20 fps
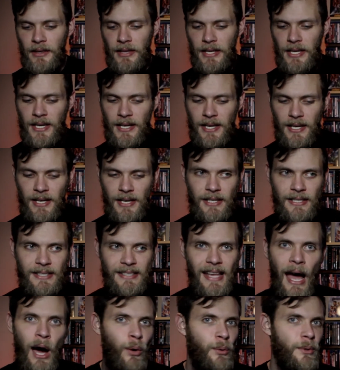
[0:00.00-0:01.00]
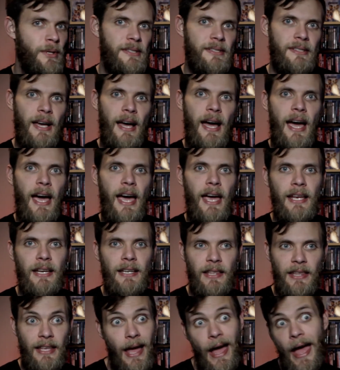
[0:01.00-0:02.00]
the sound
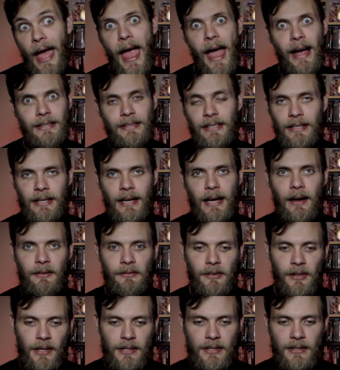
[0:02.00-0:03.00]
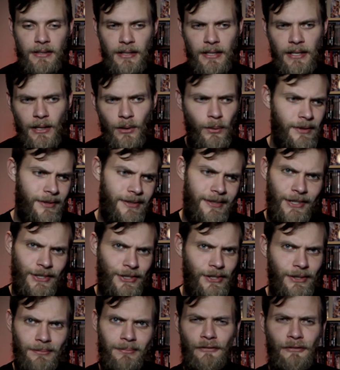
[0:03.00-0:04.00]
design, the acting, obviously, with such
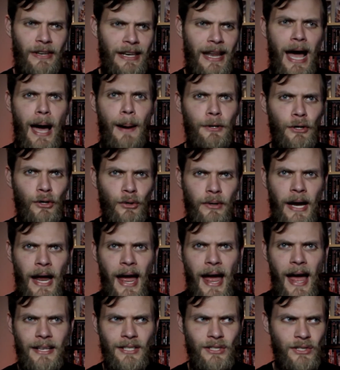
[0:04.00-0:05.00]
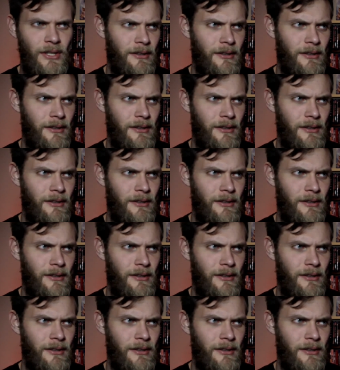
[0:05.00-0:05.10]
a phenomenal cast.